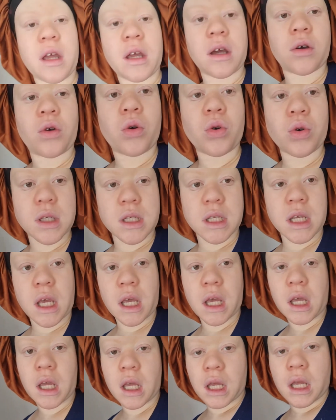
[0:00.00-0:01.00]

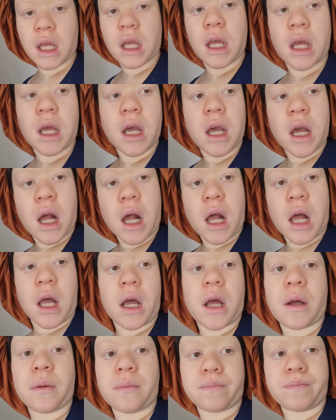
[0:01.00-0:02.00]
corset.
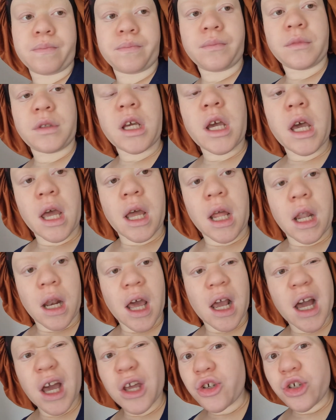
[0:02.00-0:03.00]

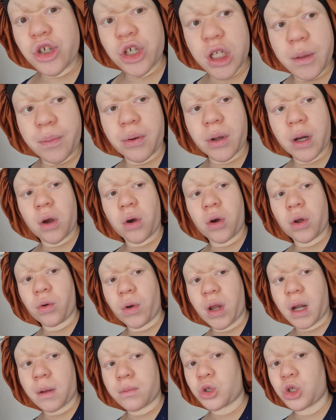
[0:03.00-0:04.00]
Like I usually put it on
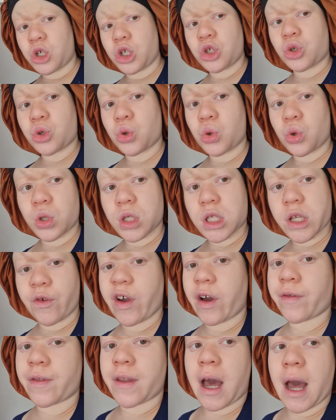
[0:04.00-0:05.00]
when I'm doing chores
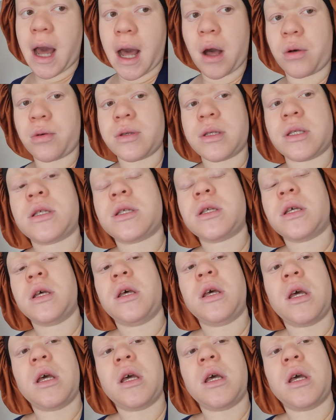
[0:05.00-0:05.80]
around the house,